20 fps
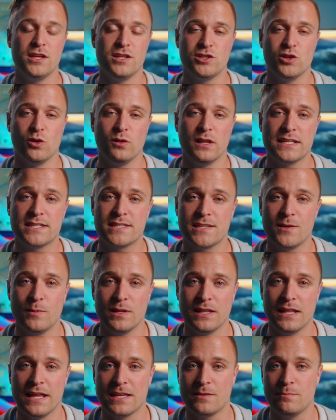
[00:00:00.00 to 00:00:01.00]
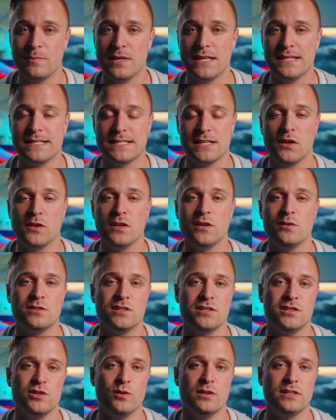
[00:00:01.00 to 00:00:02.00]
Don't let someone like me tell you
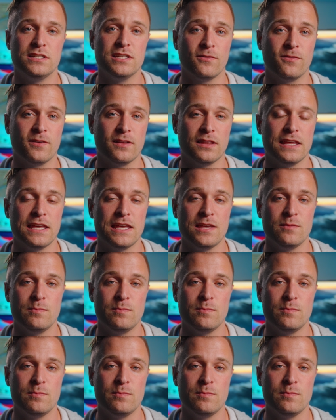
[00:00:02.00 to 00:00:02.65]
to do it differently